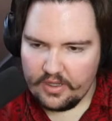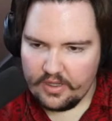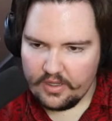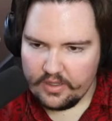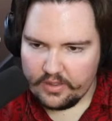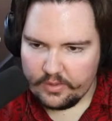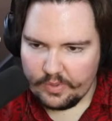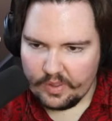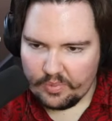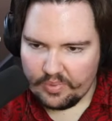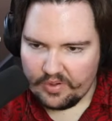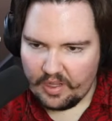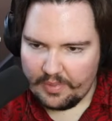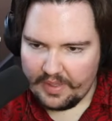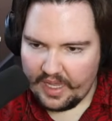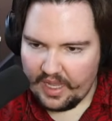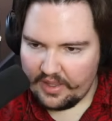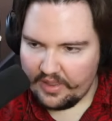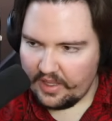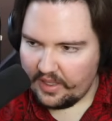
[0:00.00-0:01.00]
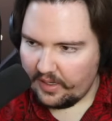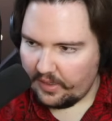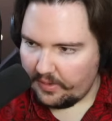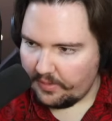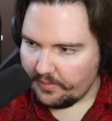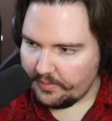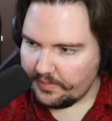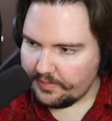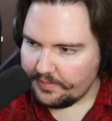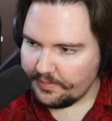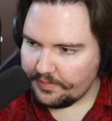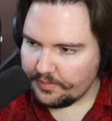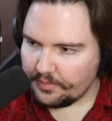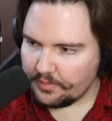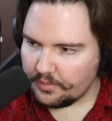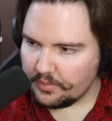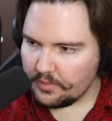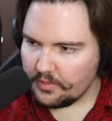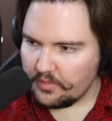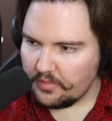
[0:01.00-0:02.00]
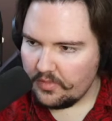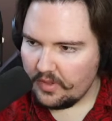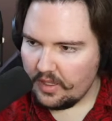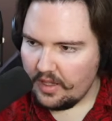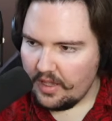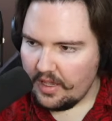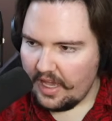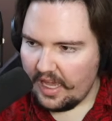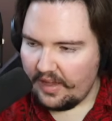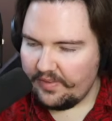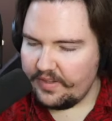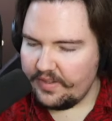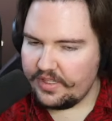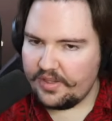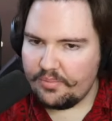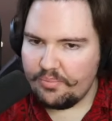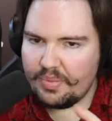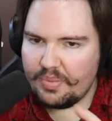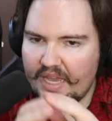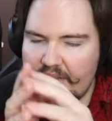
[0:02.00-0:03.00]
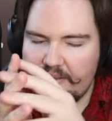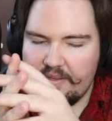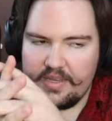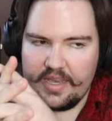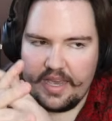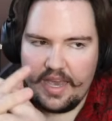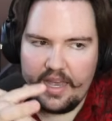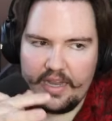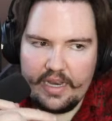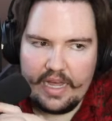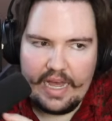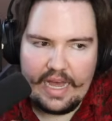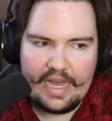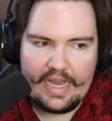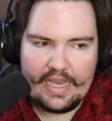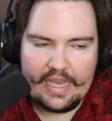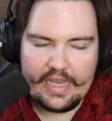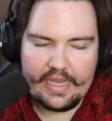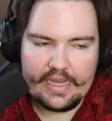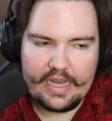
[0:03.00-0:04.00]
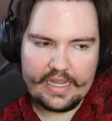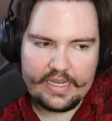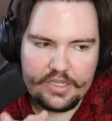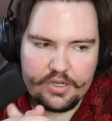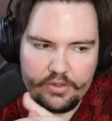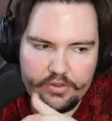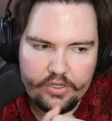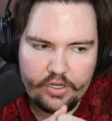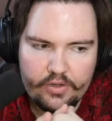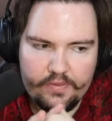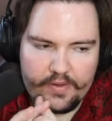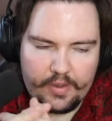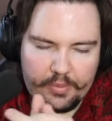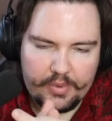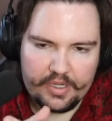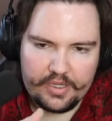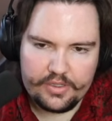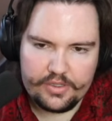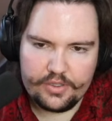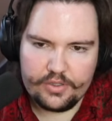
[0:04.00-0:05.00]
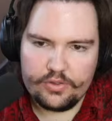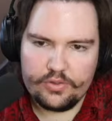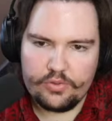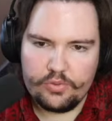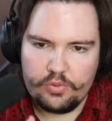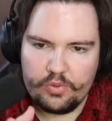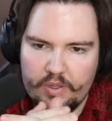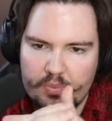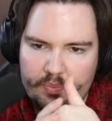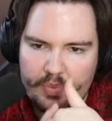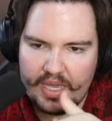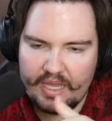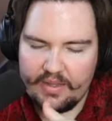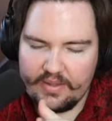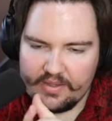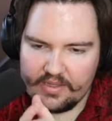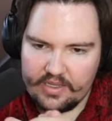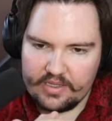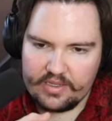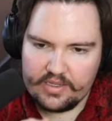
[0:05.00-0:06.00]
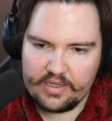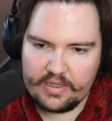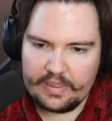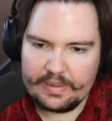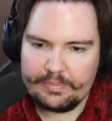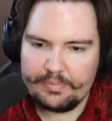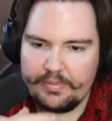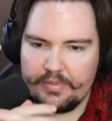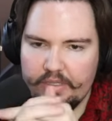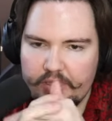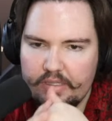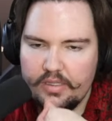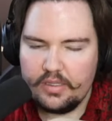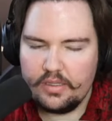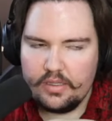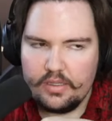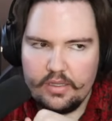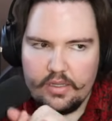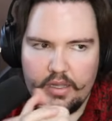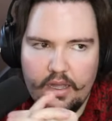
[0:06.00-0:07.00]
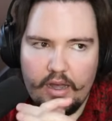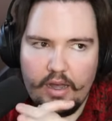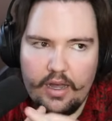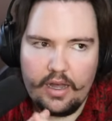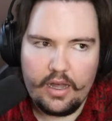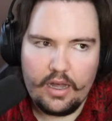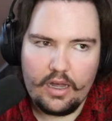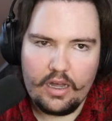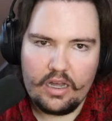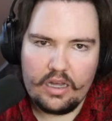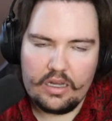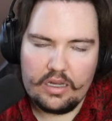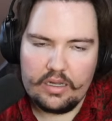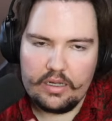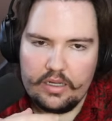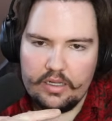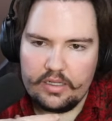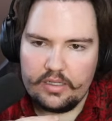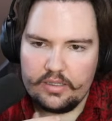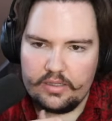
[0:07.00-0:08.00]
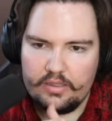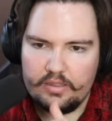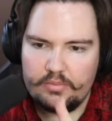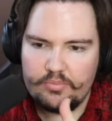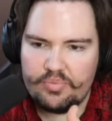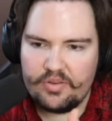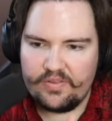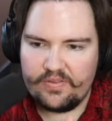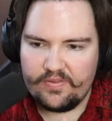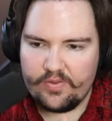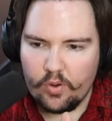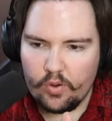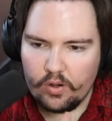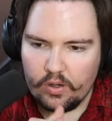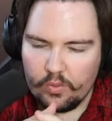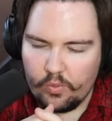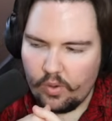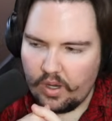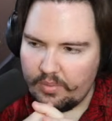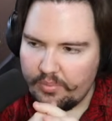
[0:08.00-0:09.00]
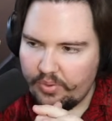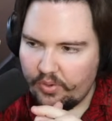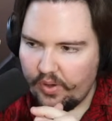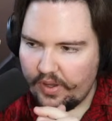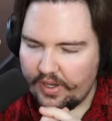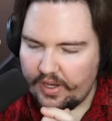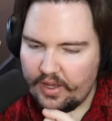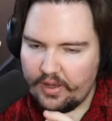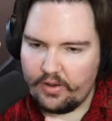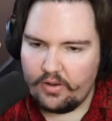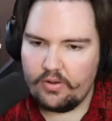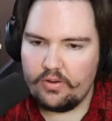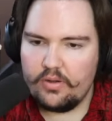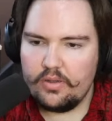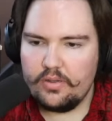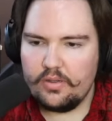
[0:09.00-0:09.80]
So we could probably add that in. Haven't done baits yet. I don't know if I'm going to do the bait system before 1.0.